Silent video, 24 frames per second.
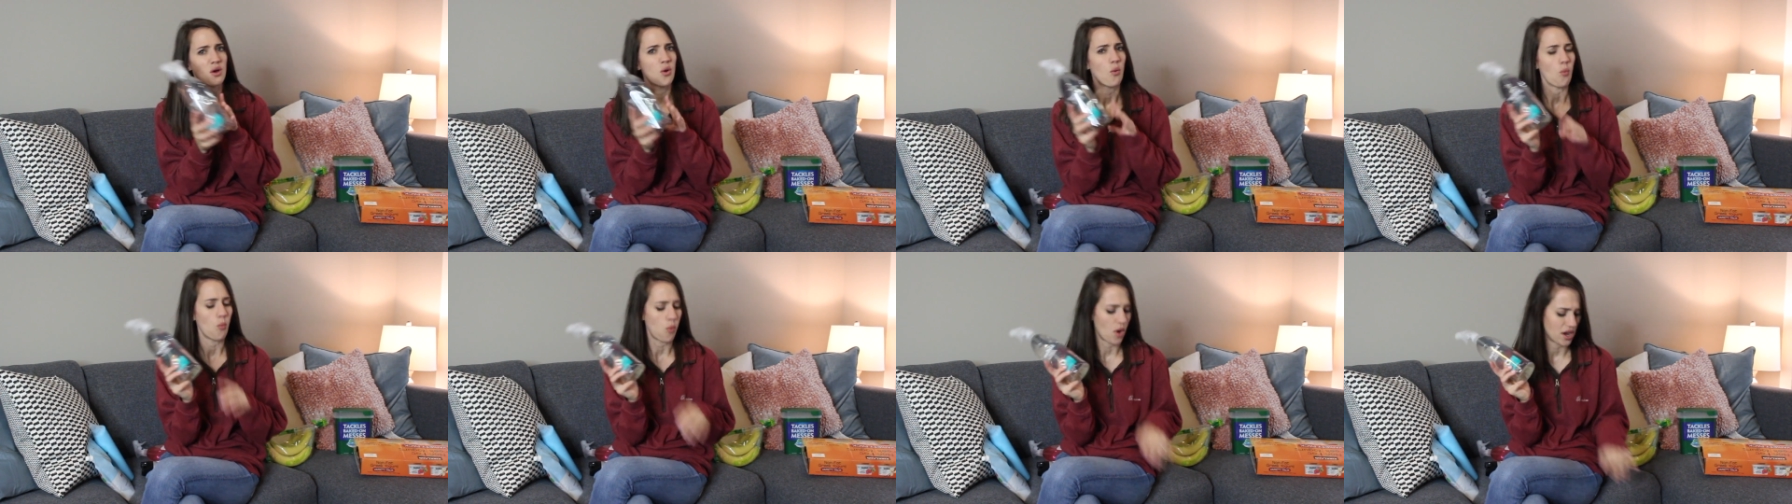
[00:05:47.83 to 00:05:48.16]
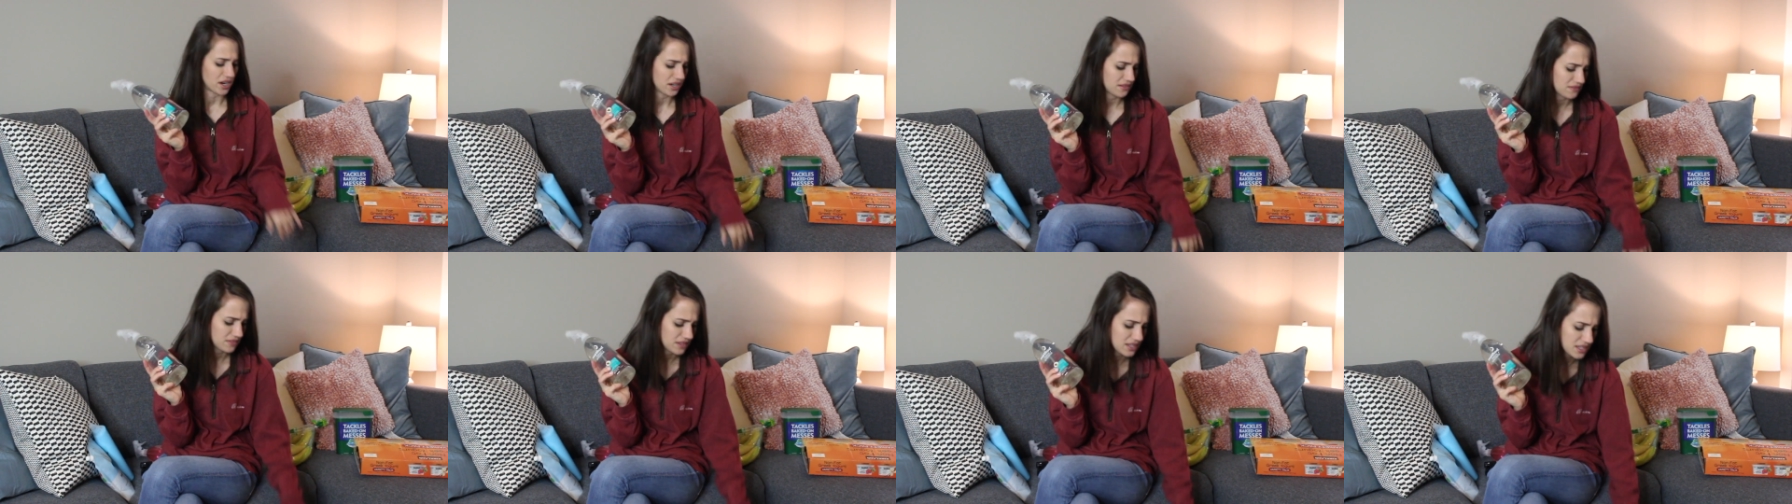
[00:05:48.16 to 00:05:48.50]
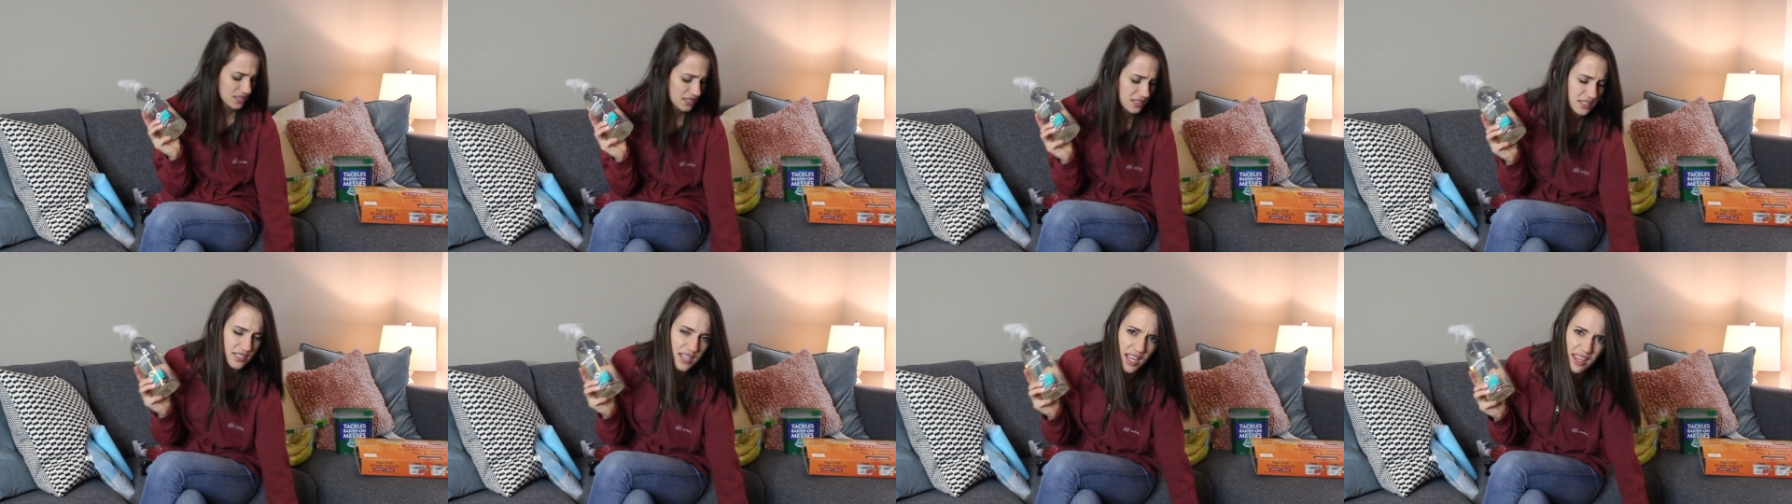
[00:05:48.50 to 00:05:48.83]
One of
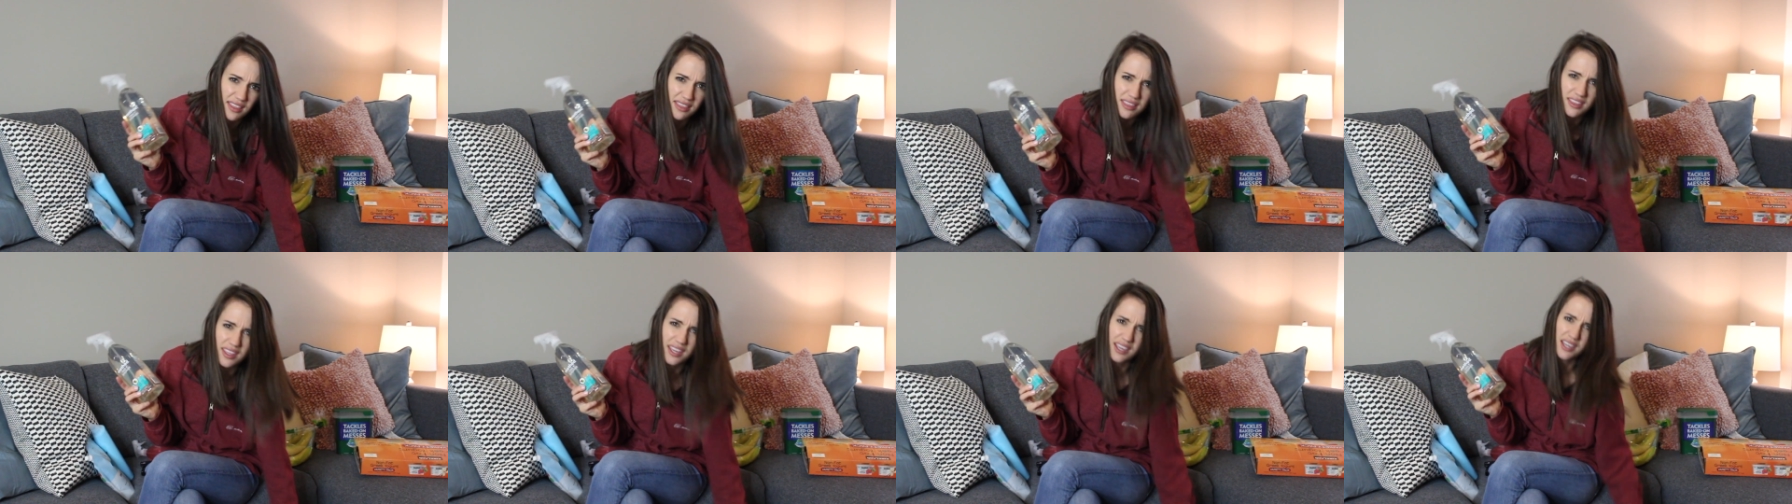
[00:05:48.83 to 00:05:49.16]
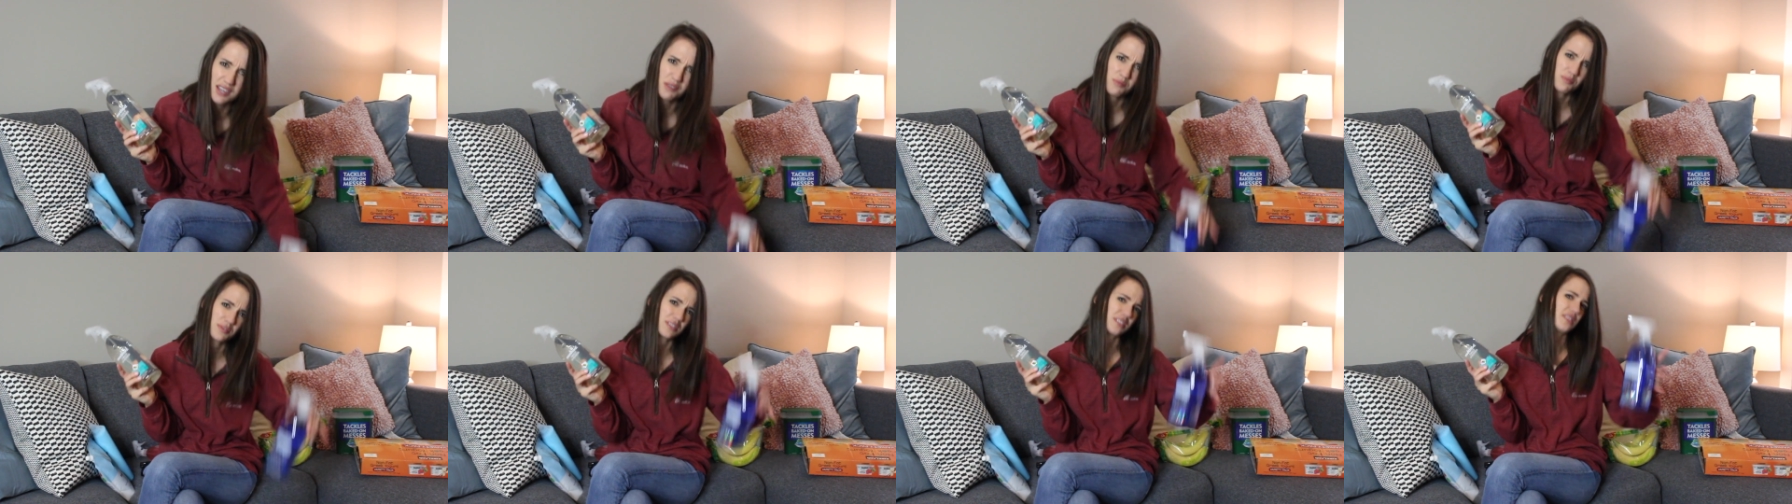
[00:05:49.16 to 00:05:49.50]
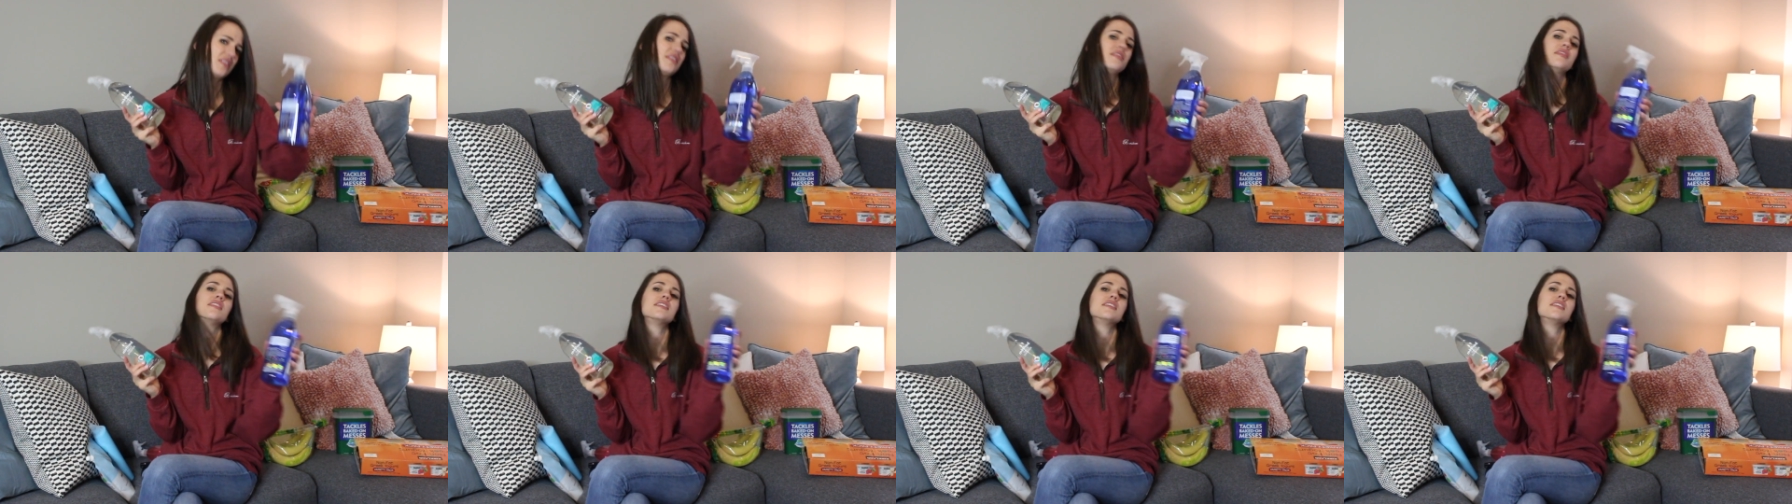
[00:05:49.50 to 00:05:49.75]
these, I think it was